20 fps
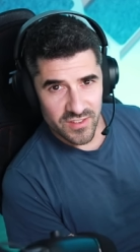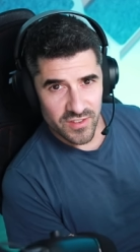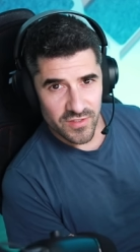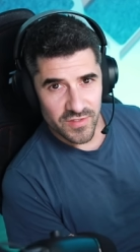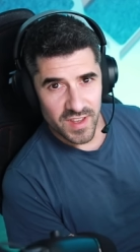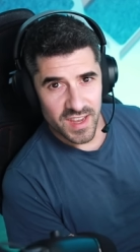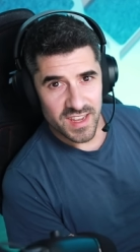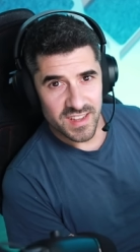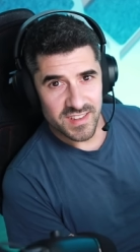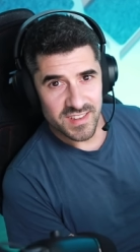
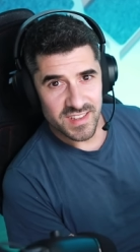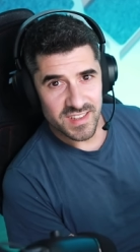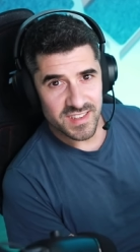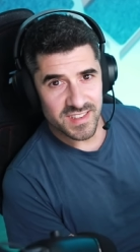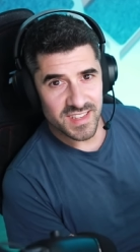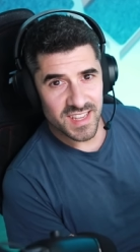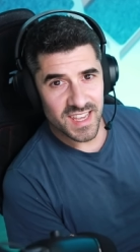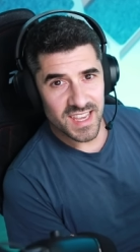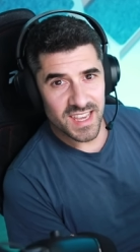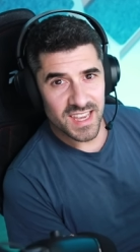of A C
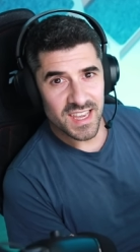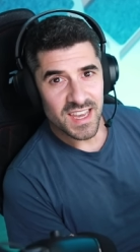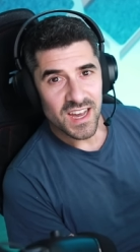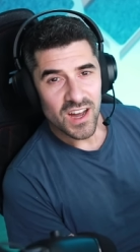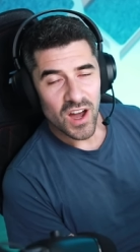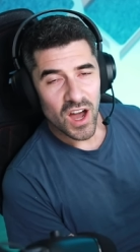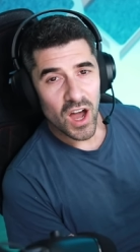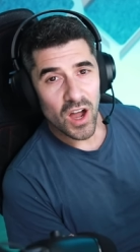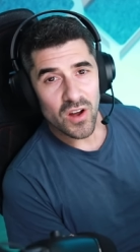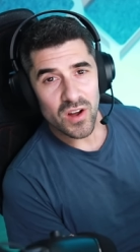C
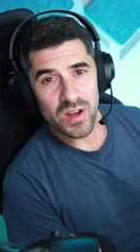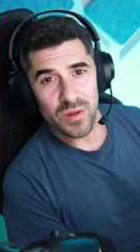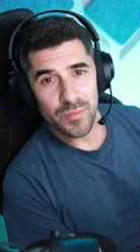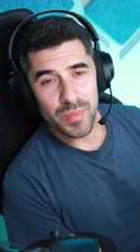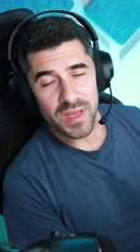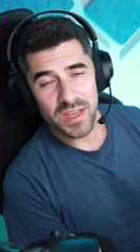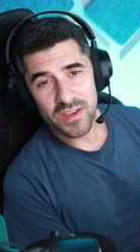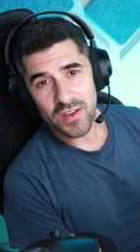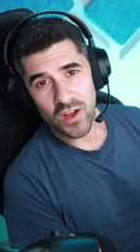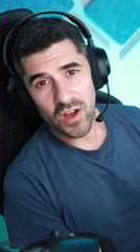are a
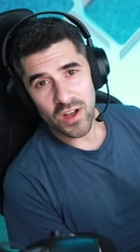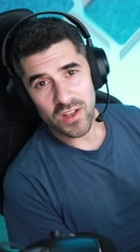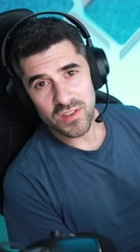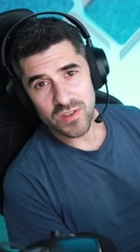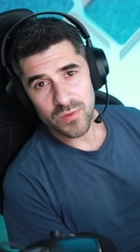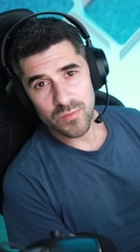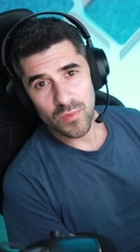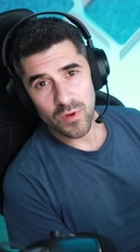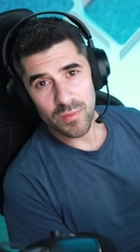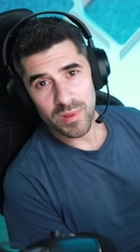bit
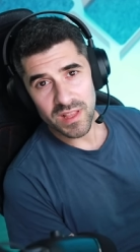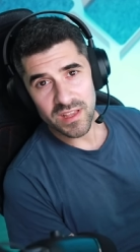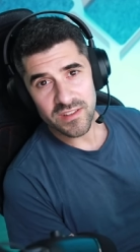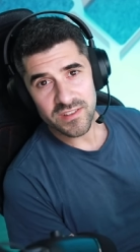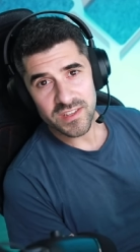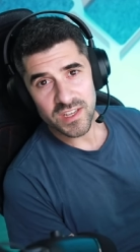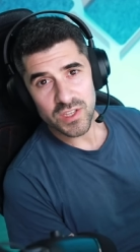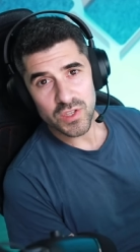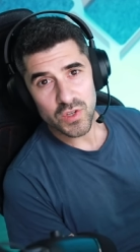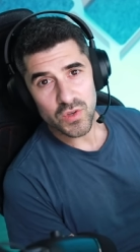
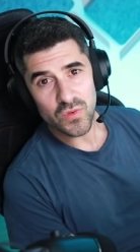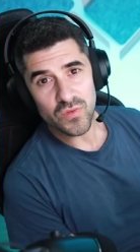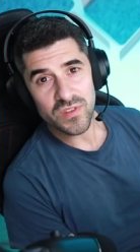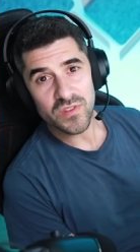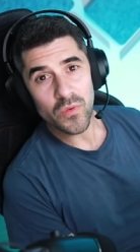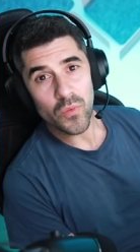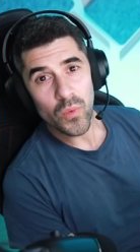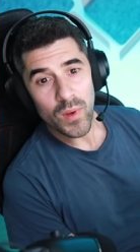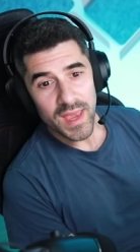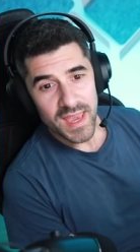Automobilista two's
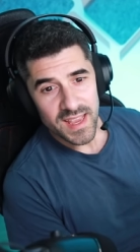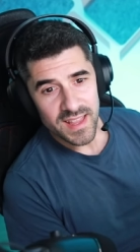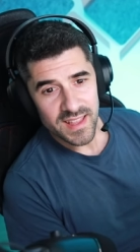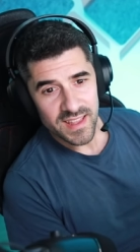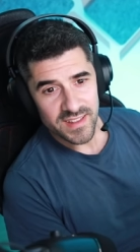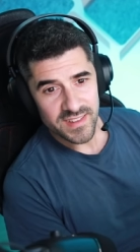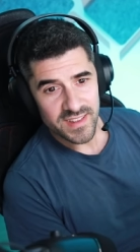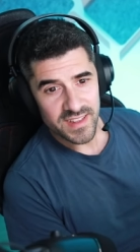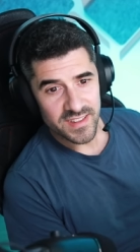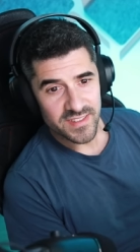
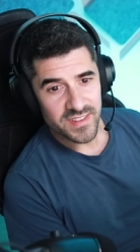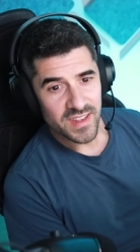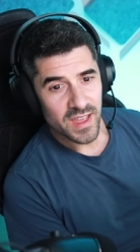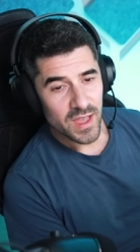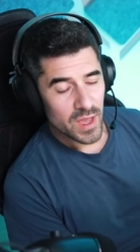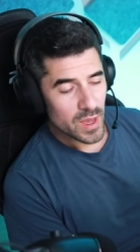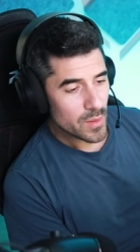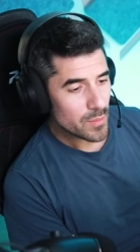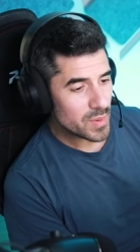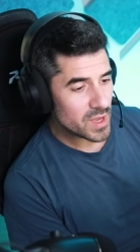weaknesses,
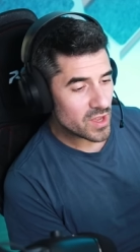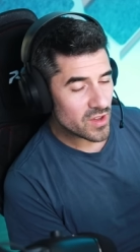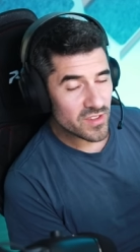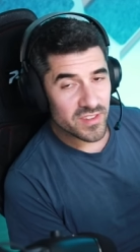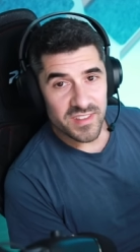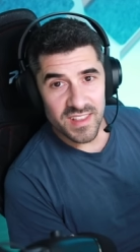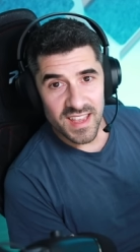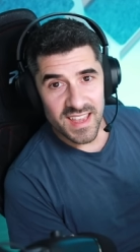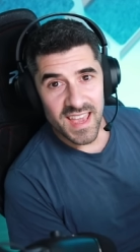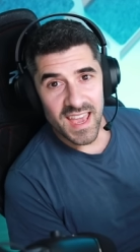
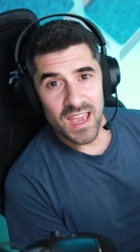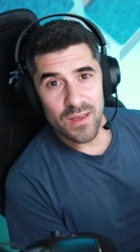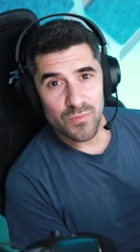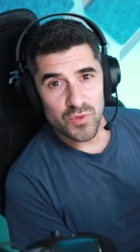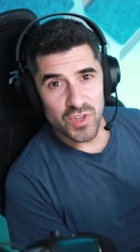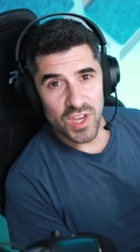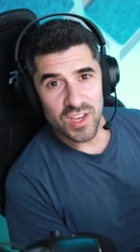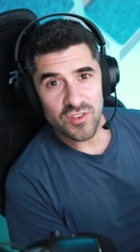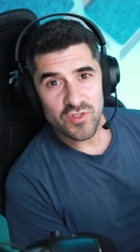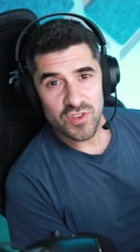because the game
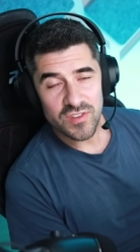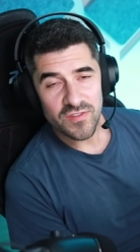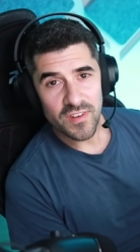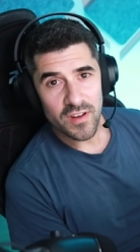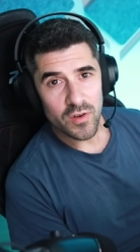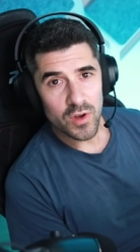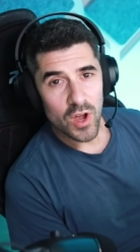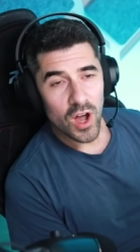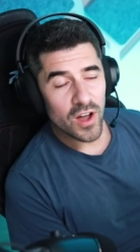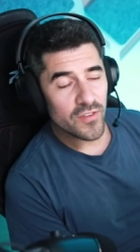changes
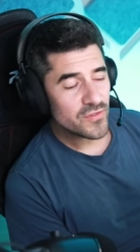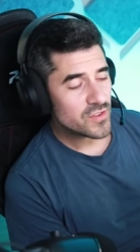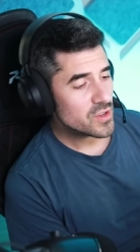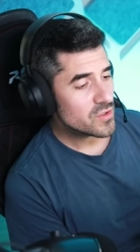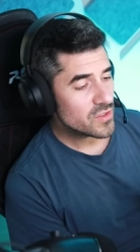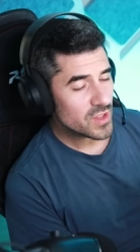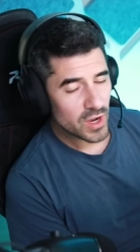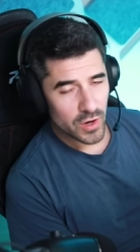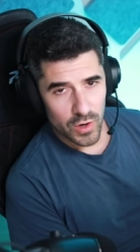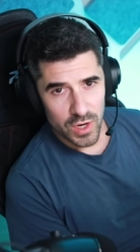very
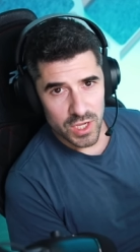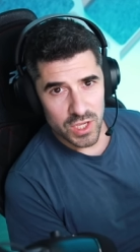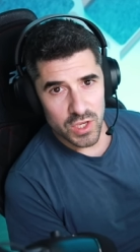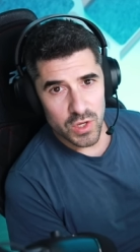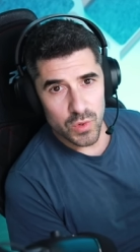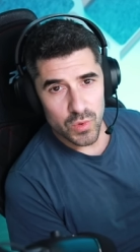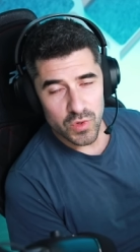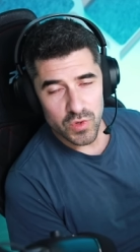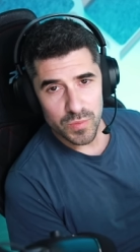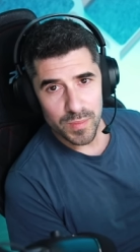often. There are
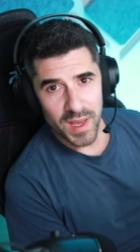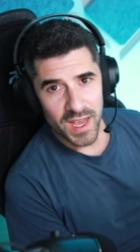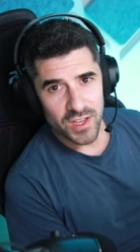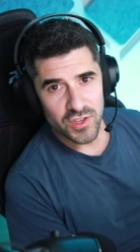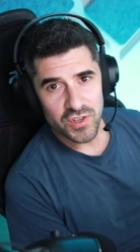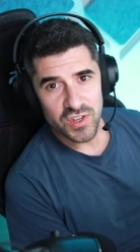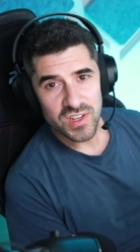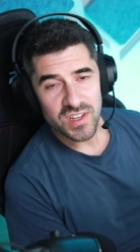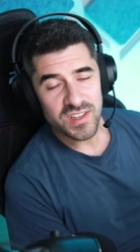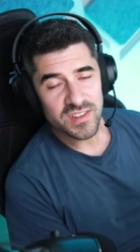huge
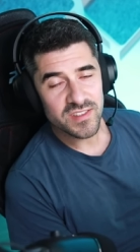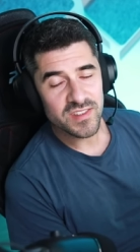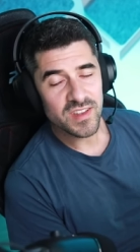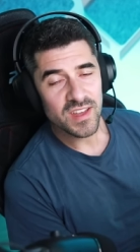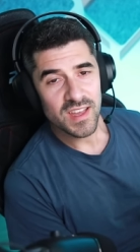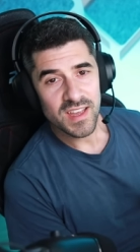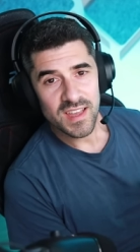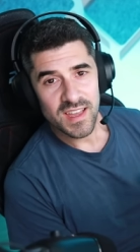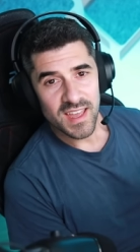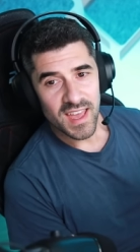patches
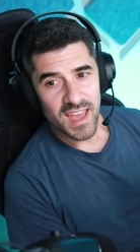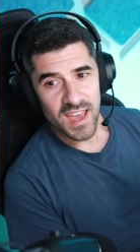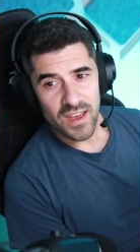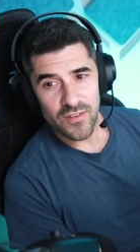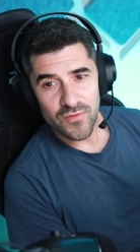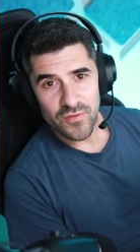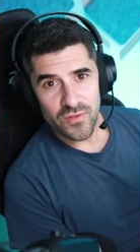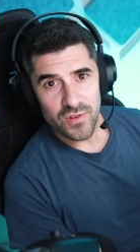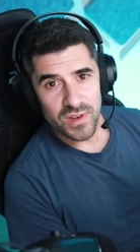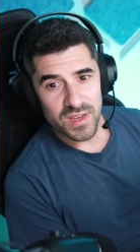
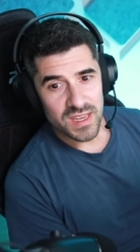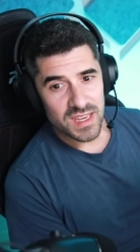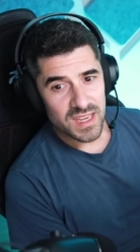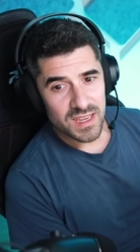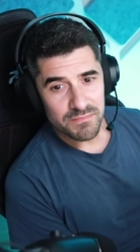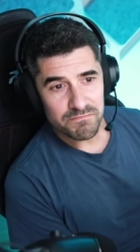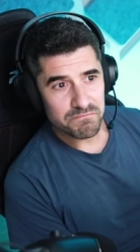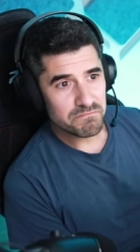every,